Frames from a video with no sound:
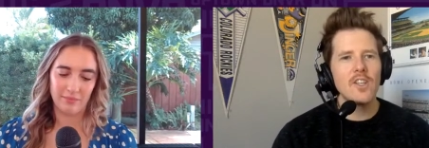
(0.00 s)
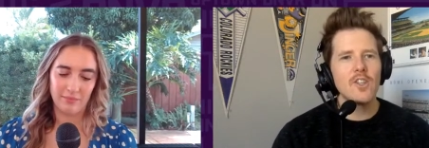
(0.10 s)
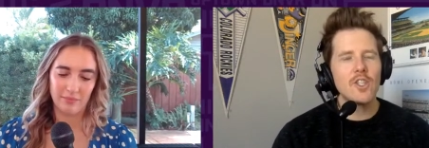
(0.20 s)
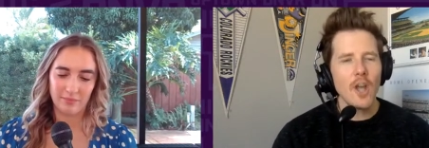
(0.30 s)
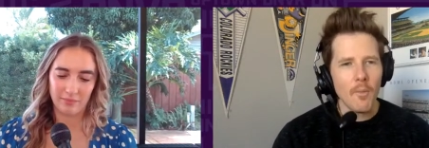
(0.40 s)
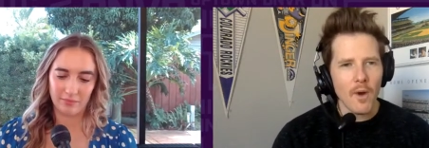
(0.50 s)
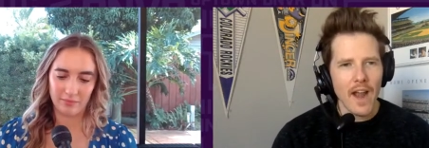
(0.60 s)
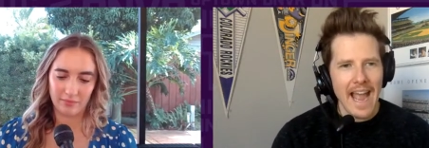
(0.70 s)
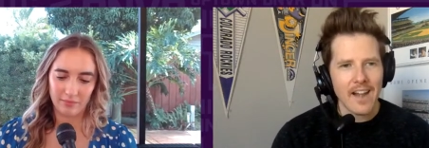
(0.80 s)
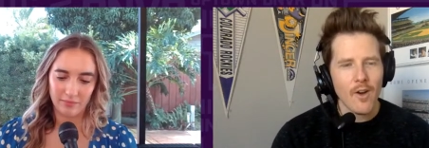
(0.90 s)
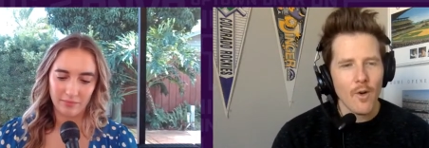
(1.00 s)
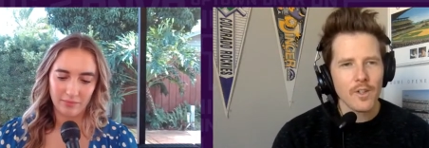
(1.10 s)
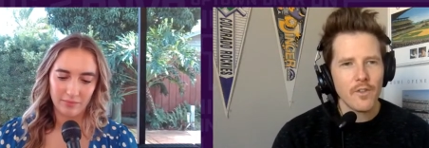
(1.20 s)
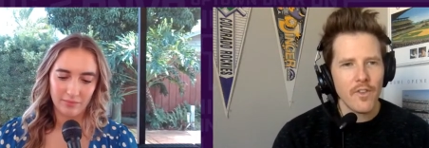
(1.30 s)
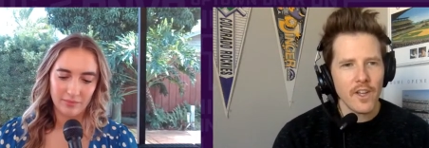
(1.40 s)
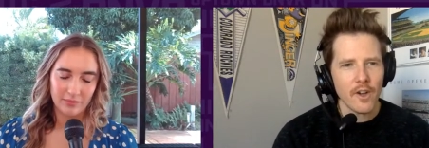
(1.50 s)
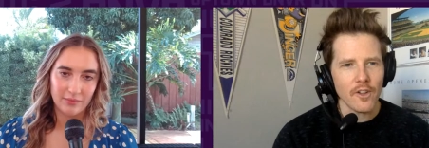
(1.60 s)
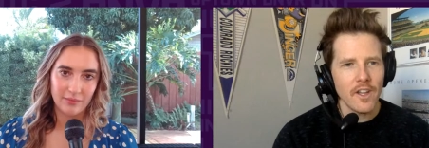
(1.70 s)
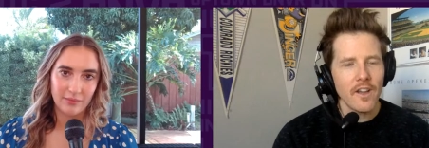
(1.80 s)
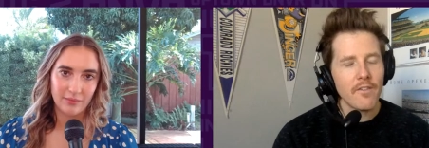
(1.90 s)
Speaker 1: somewhere at Coors
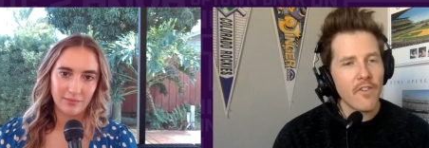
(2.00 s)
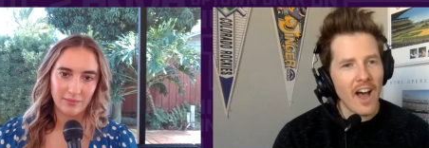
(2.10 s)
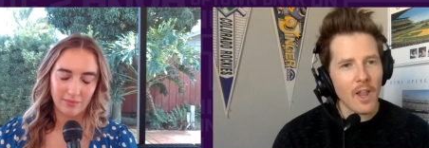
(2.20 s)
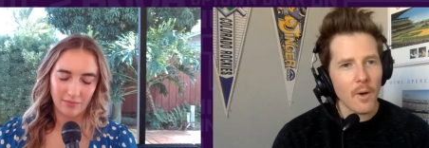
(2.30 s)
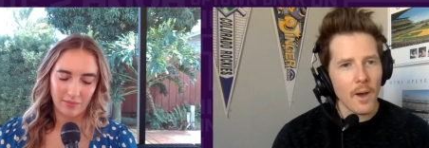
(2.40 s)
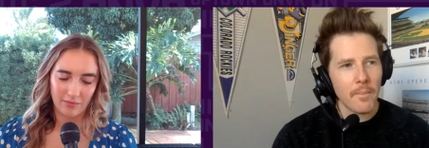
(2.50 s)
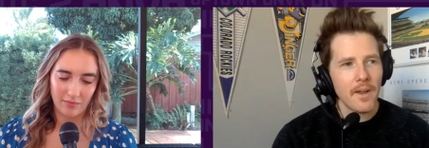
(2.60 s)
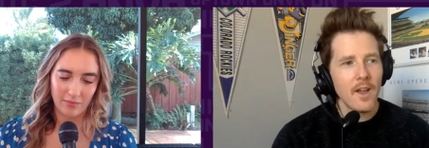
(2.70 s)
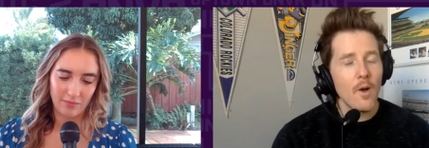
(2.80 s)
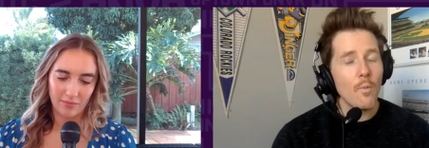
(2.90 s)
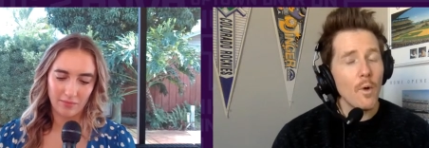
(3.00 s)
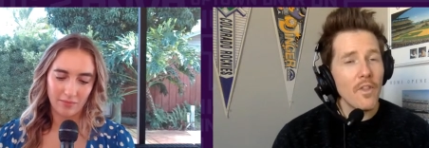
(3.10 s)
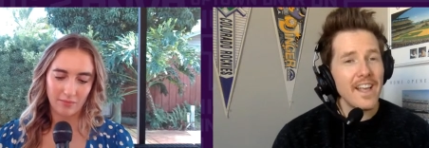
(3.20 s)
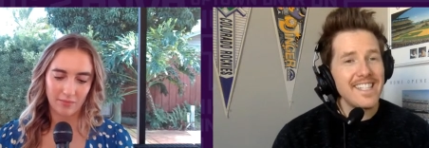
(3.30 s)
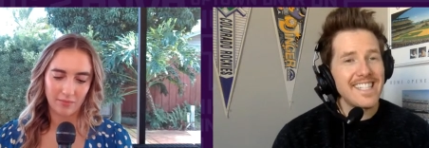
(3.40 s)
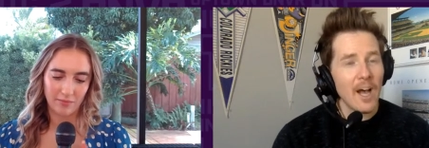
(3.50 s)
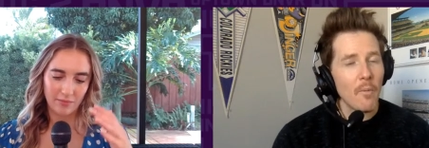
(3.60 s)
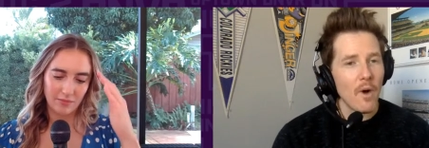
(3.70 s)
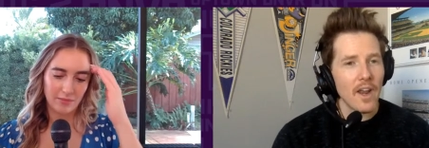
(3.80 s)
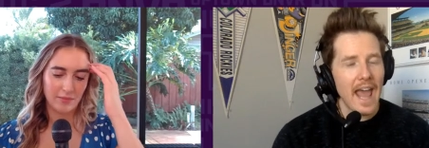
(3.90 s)
Field? Follow up, will they sell
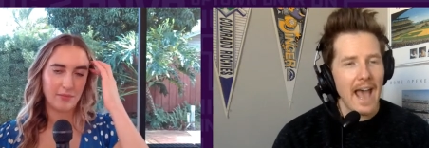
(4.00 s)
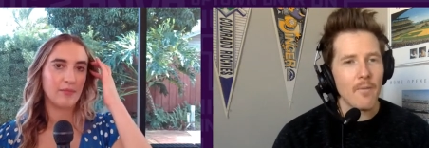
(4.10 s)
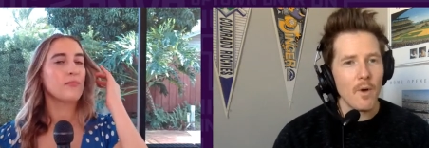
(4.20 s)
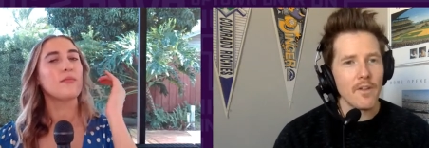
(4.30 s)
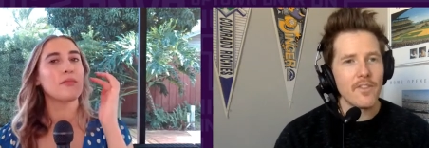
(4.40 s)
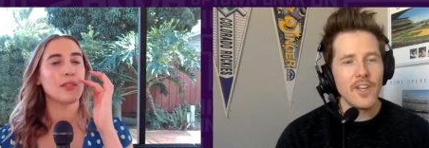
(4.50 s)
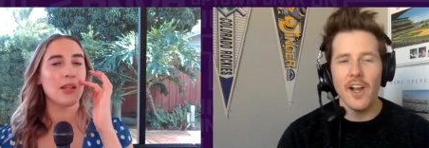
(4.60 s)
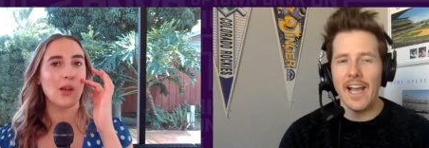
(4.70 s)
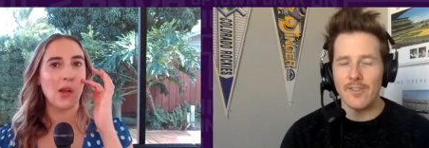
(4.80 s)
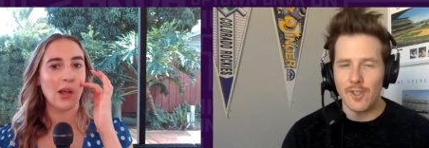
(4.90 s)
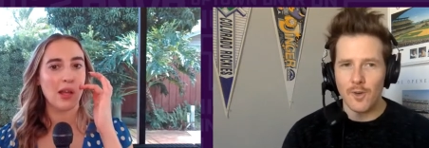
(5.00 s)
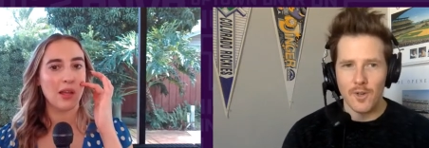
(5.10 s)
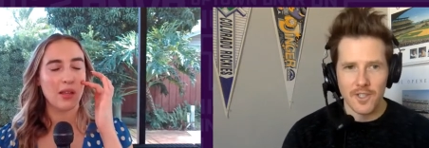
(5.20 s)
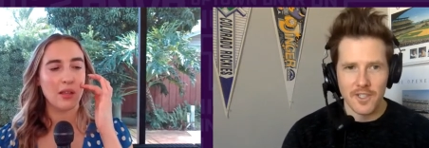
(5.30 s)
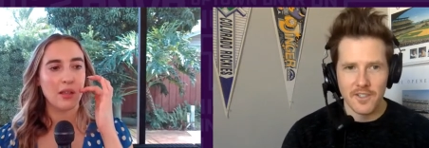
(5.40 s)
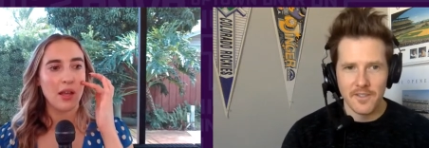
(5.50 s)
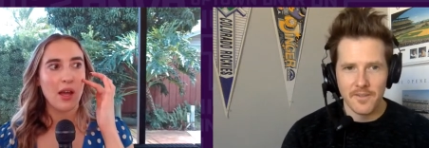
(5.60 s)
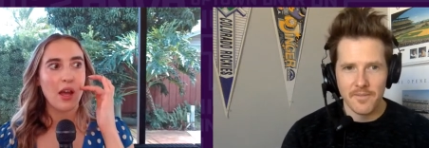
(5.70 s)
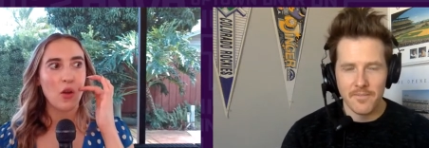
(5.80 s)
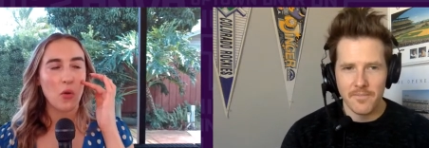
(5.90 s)
one at one of the dugout stores?
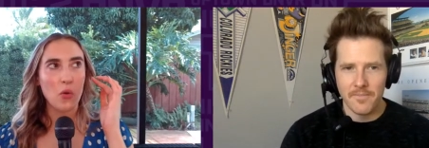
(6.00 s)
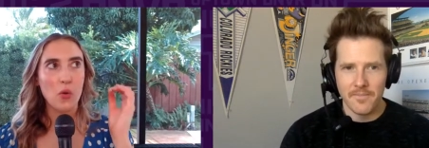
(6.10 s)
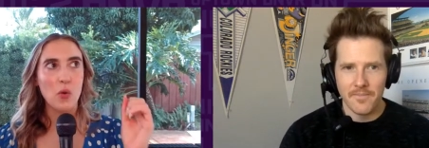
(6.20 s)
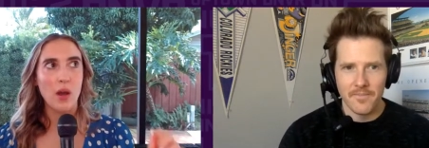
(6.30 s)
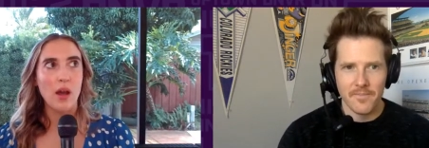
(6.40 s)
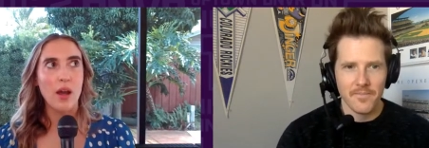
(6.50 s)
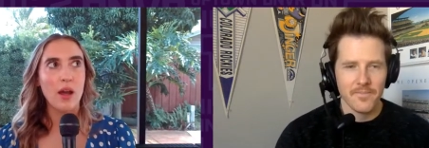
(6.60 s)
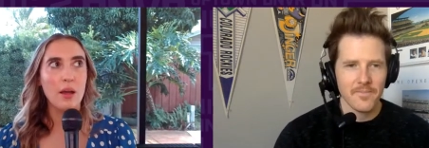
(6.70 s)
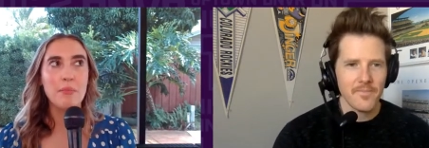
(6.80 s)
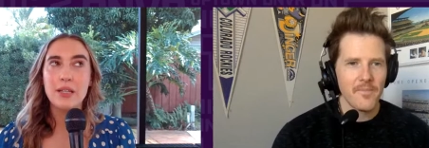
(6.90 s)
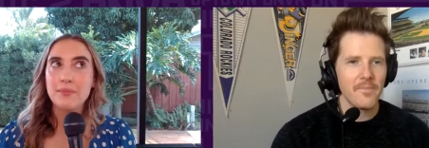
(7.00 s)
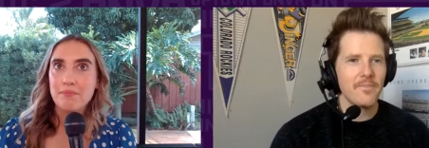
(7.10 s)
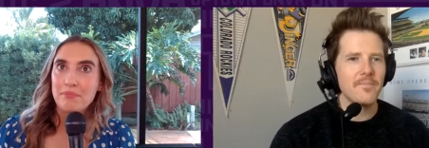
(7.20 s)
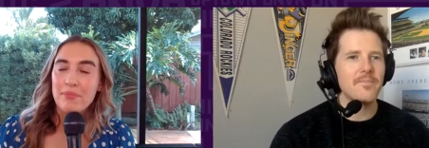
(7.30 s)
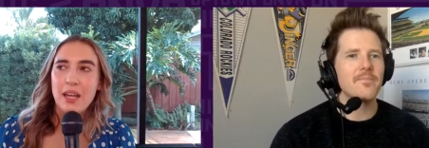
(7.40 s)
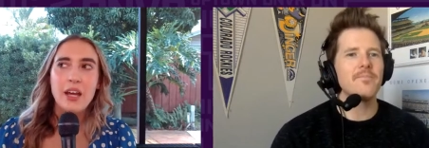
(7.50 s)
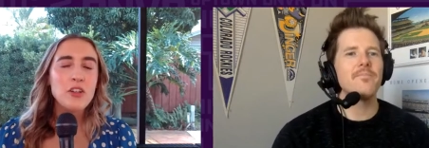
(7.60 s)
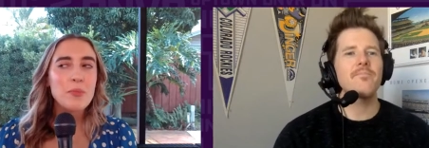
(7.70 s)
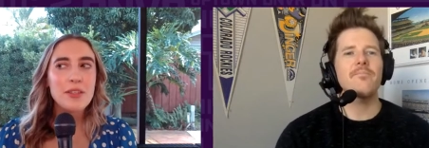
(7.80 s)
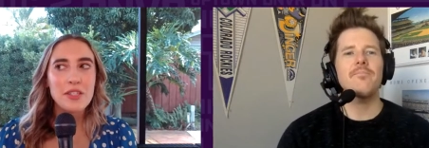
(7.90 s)
Speaker 2: Ooh, um, I don't
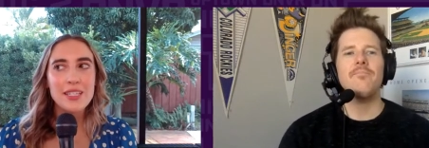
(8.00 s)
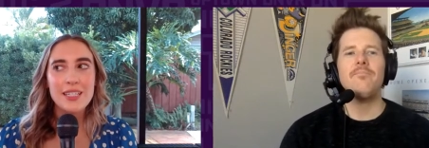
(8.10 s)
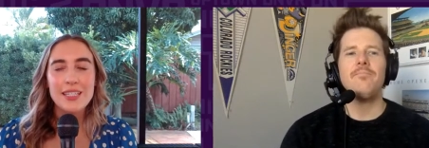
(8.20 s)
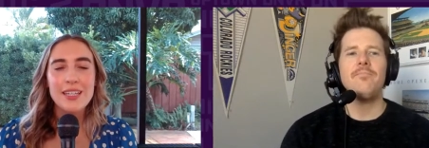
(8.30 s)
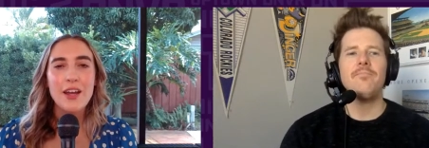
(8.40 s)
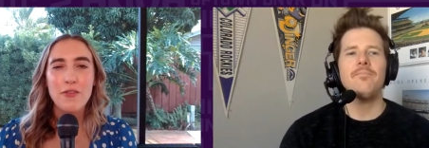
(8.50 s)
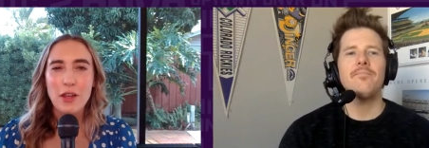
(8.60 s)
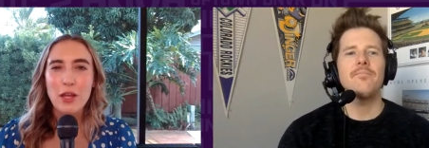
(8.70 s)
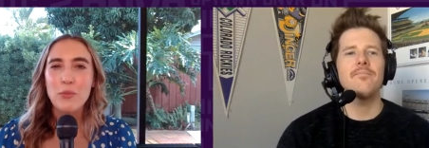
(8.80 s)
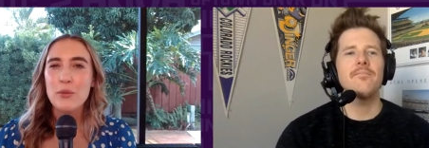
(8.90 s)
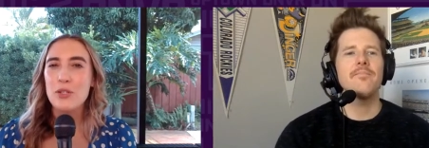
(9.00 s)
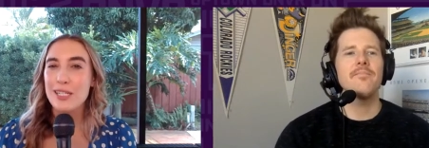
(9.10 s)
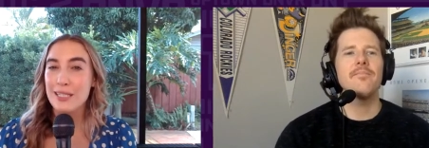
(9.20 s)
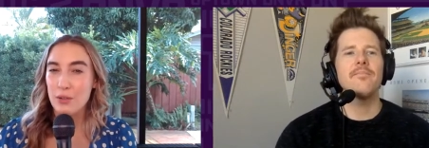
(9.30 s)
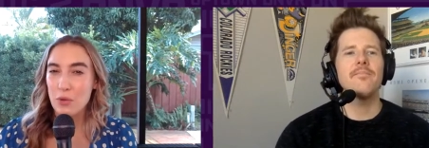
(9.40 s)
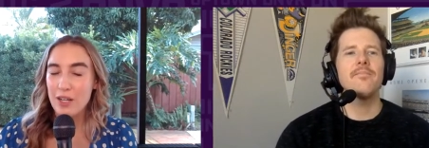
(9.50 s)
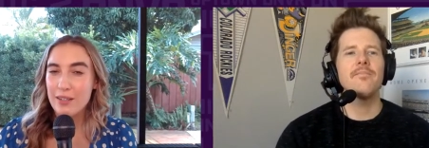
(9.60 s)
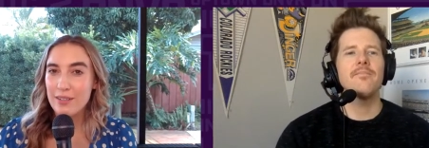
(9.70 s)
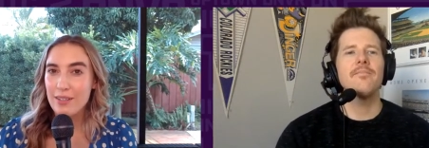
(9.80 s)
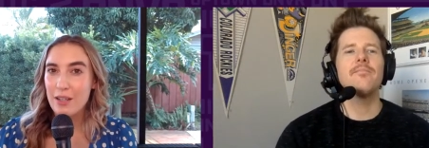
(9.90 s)
know about this season. I feel like we will see
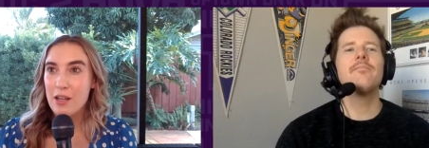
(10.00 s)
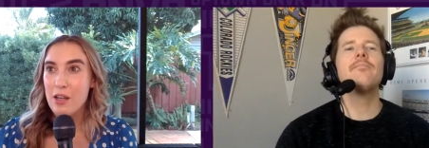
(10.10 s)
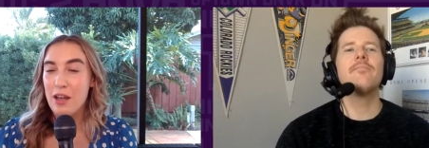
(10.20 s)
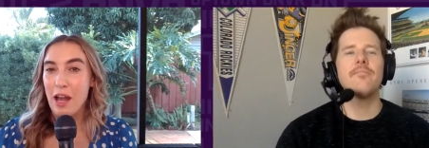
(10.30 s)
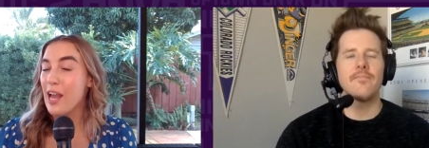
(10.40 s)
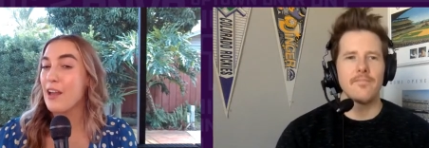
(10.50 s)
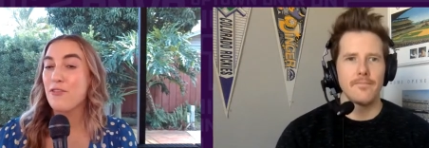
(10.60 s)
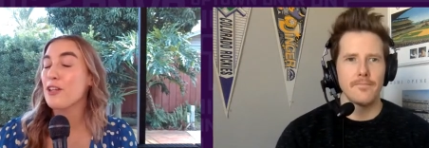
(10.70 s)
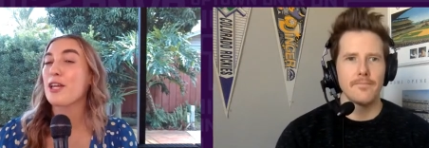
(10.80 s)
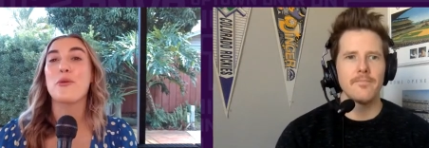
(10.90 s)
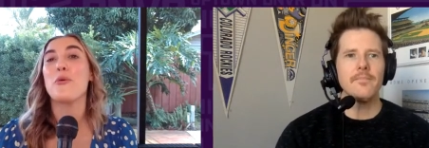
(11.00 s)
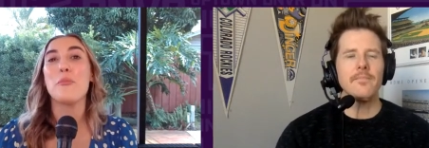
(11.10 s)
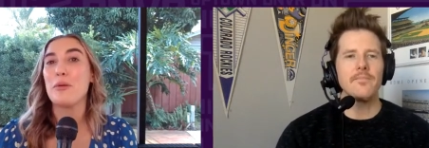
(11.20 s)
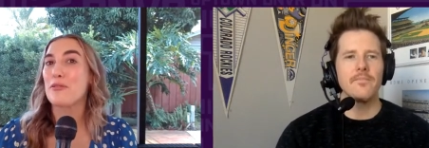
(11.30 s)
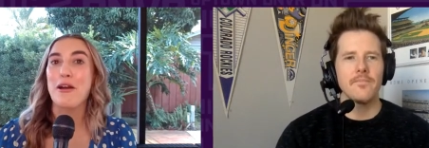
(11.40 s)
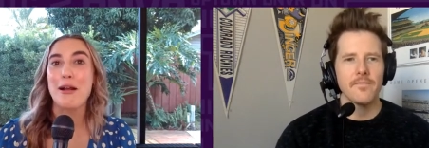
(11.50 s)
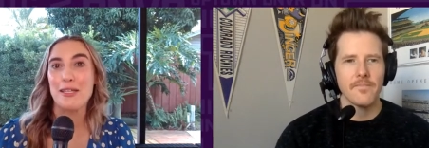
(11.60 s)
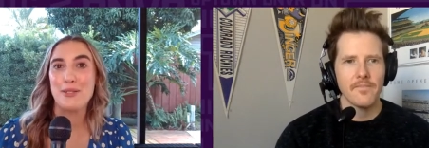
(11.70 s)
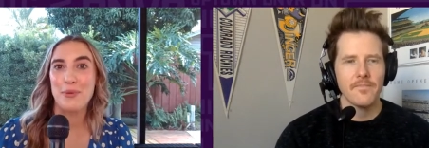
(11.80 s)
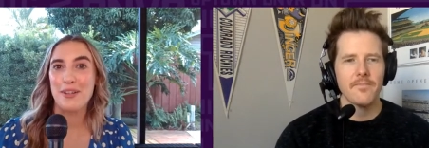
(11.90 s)
one. I feel like it won't be a Rockies